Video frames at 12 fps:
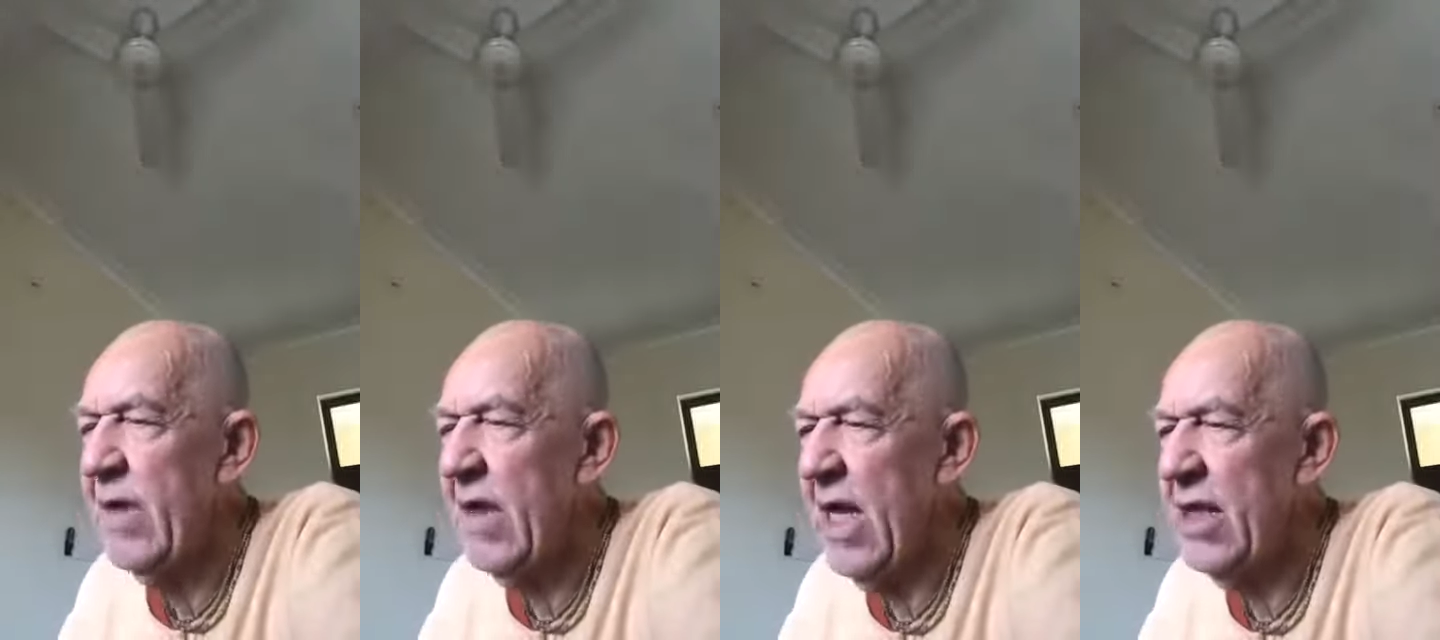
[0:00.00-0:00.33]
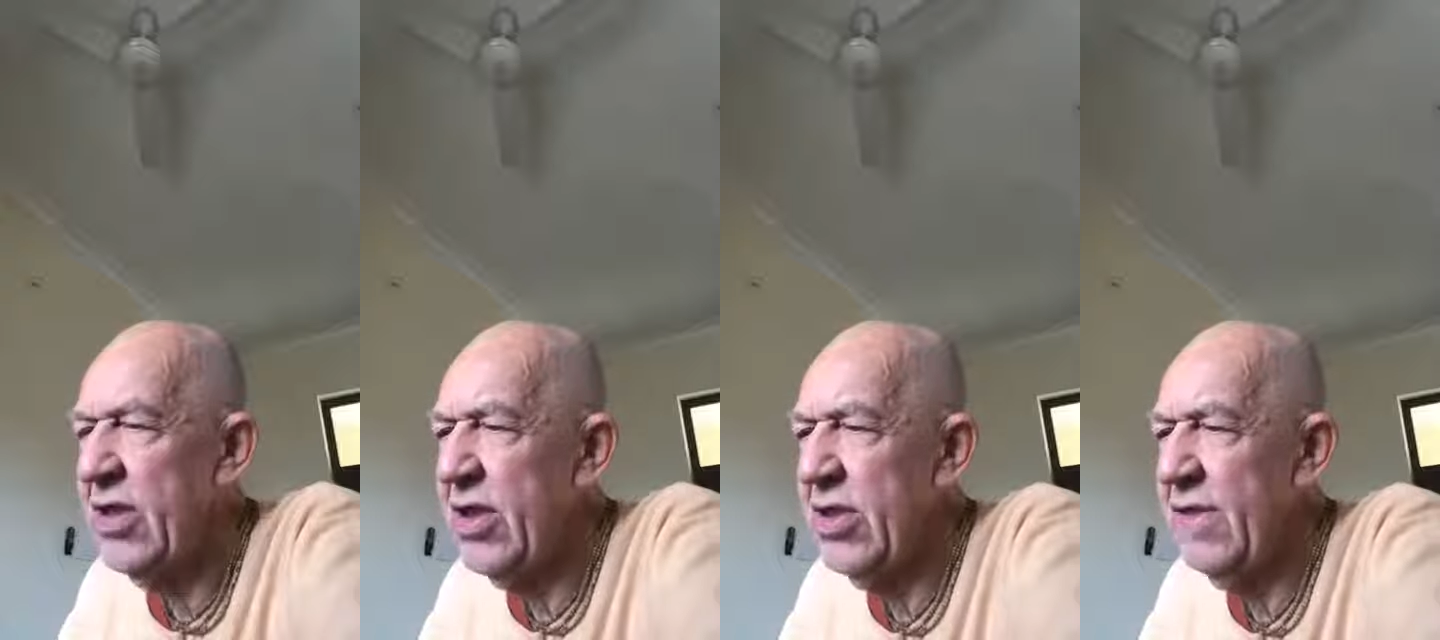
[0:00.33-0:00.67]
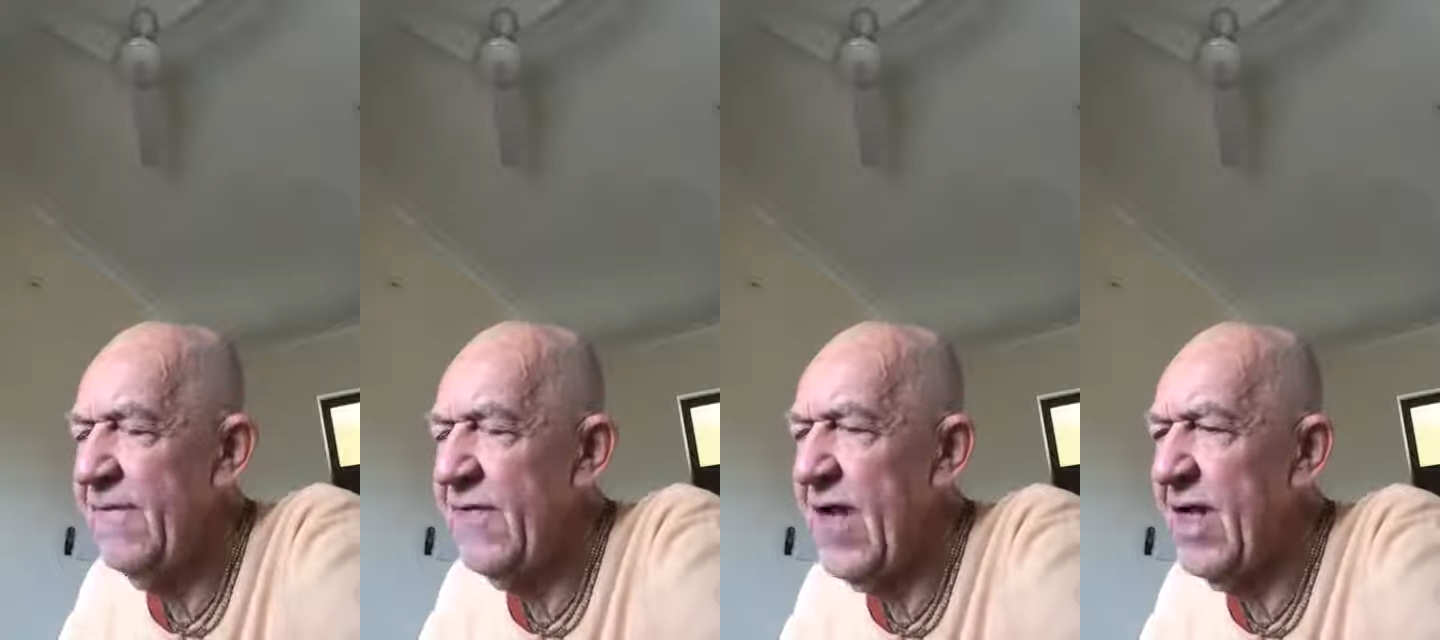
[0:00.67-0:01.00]
Actually
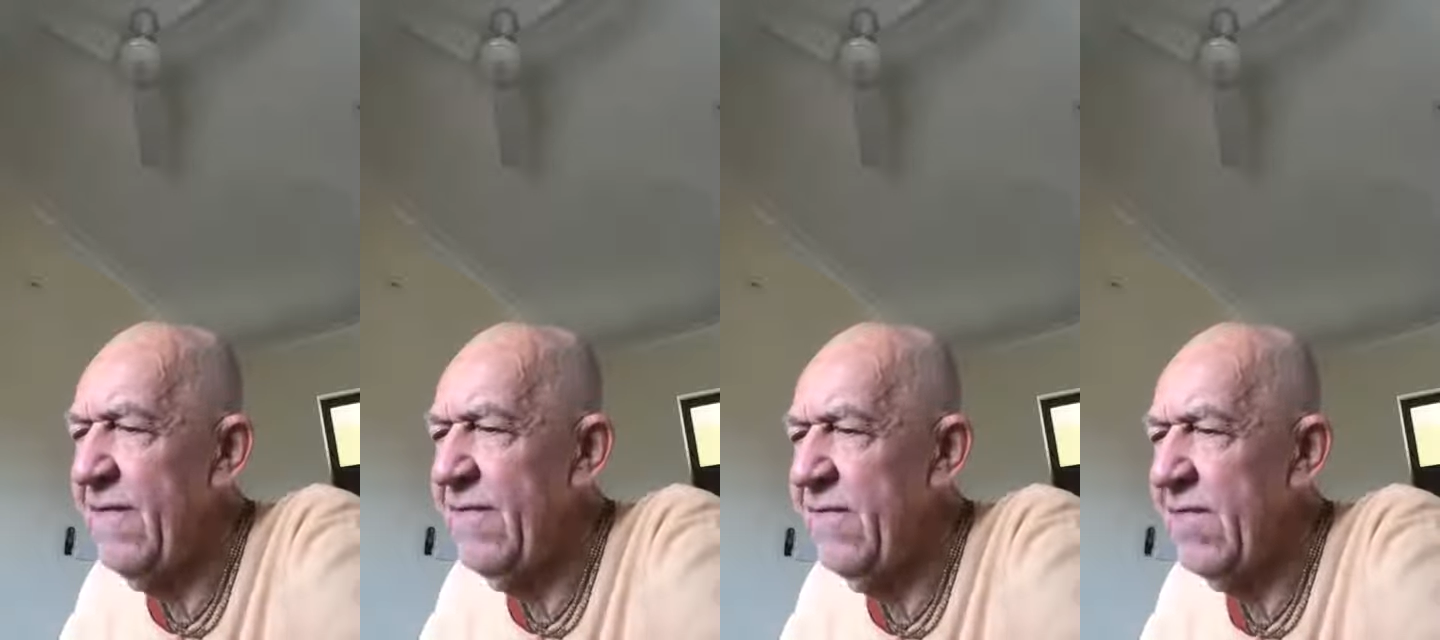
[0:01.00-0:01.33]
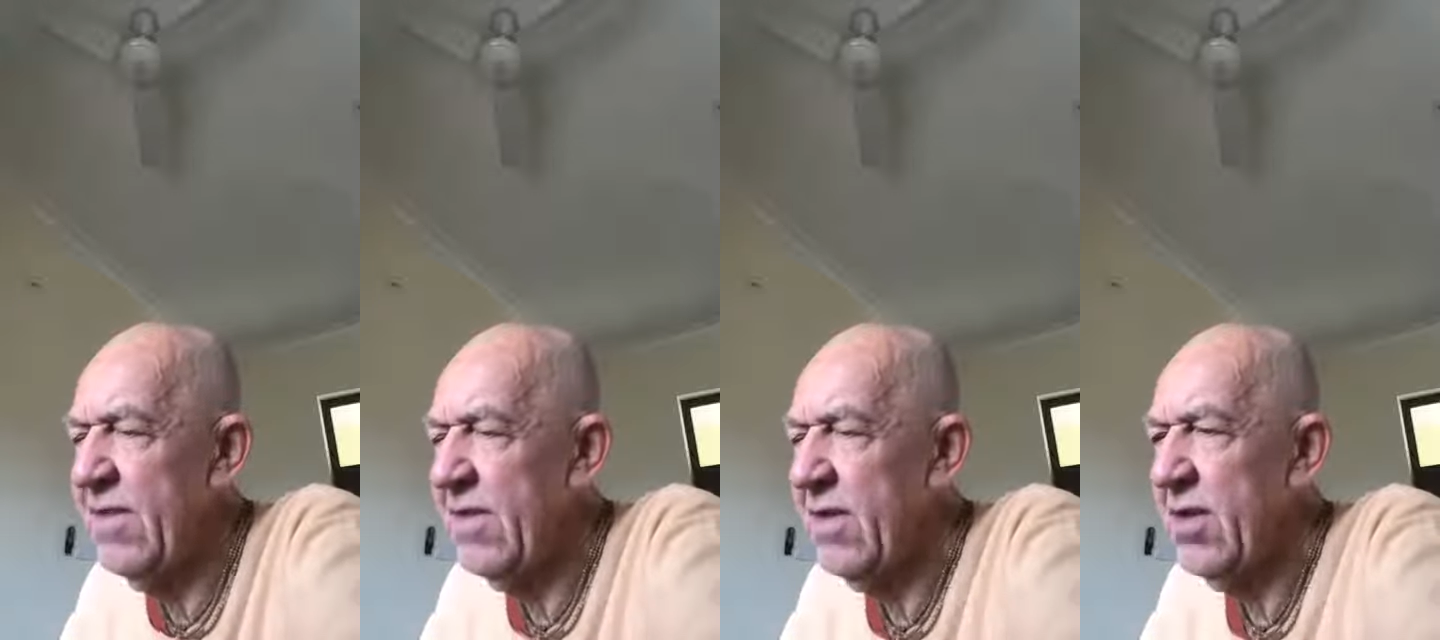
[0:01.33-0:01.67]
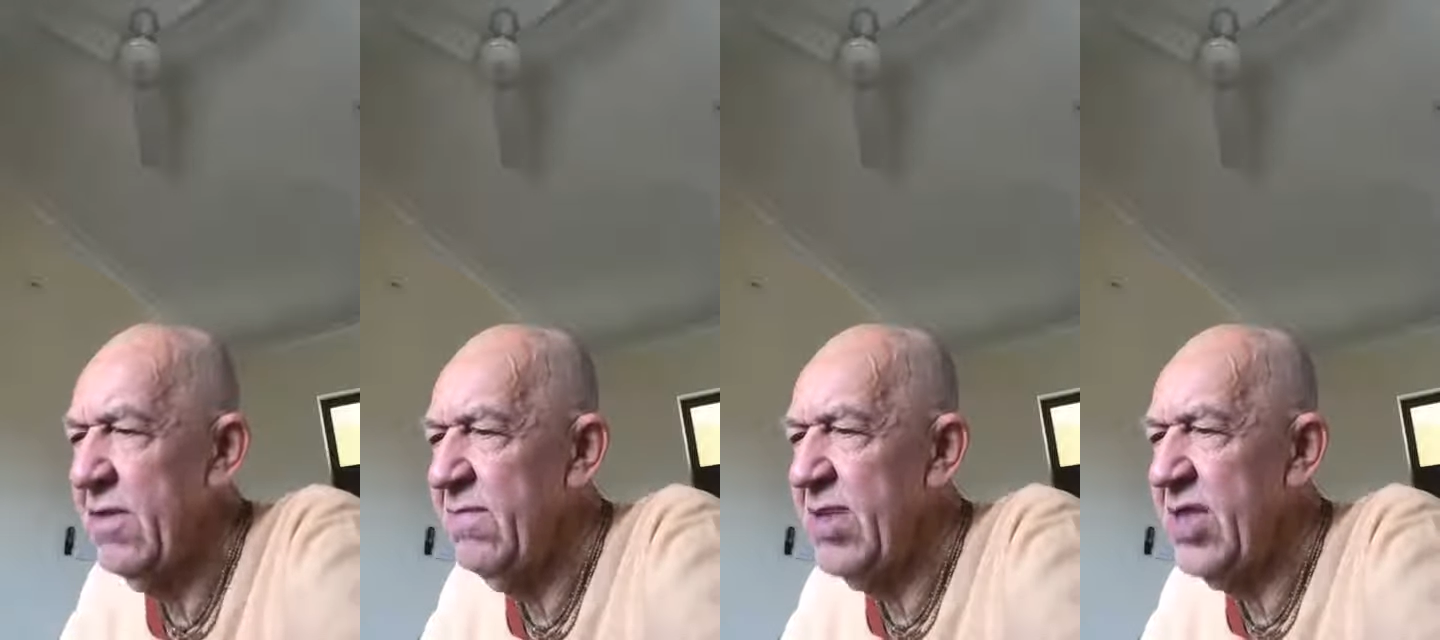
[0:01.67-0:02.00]
five, it
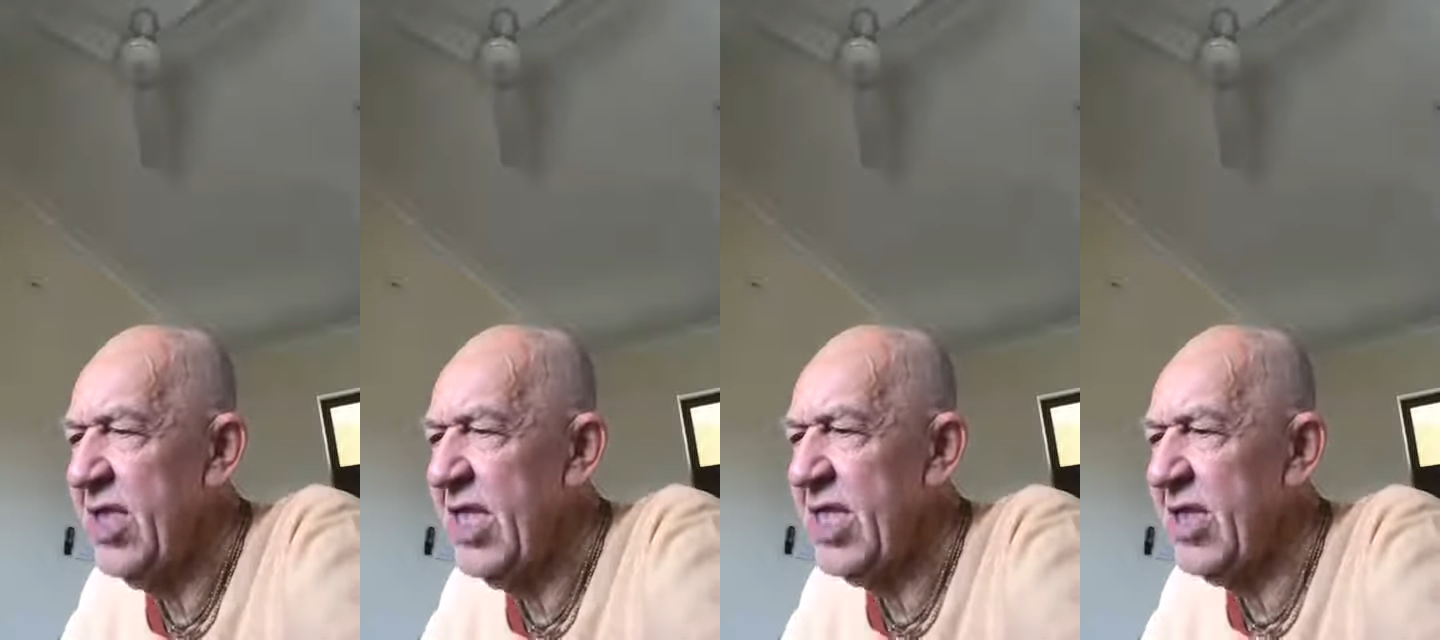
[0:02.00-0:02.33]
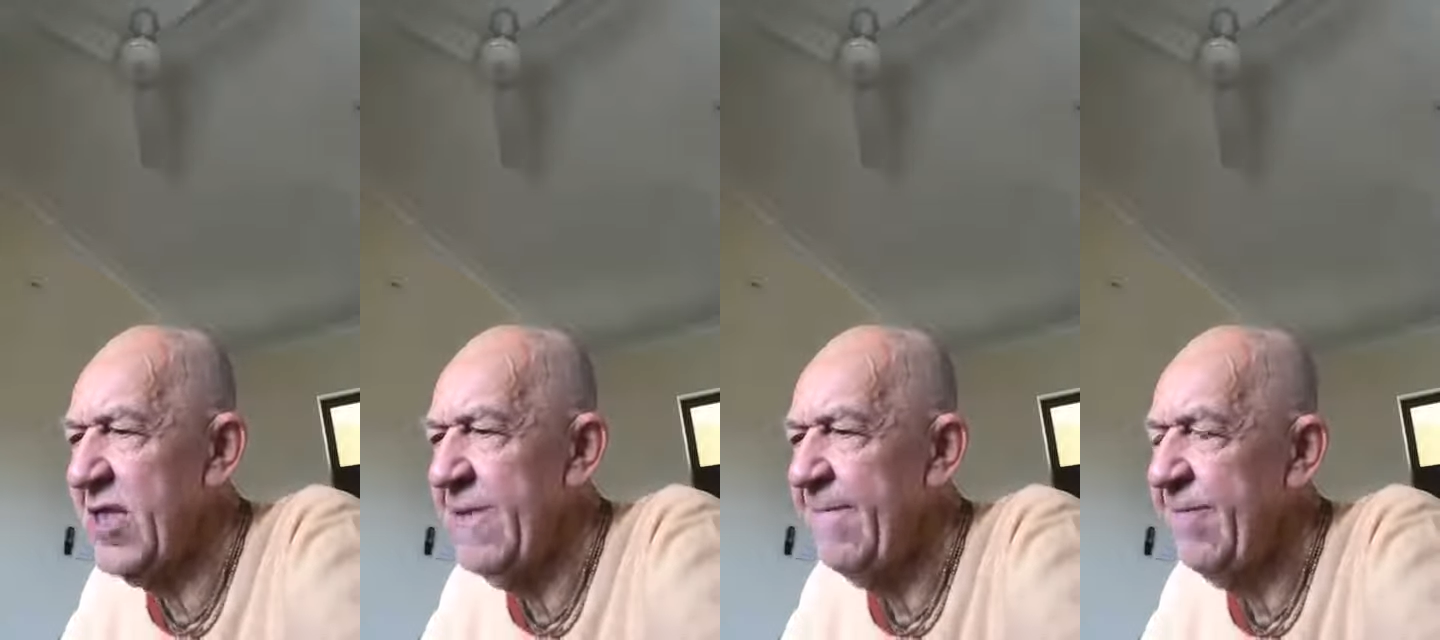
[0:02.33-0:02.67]
should be six.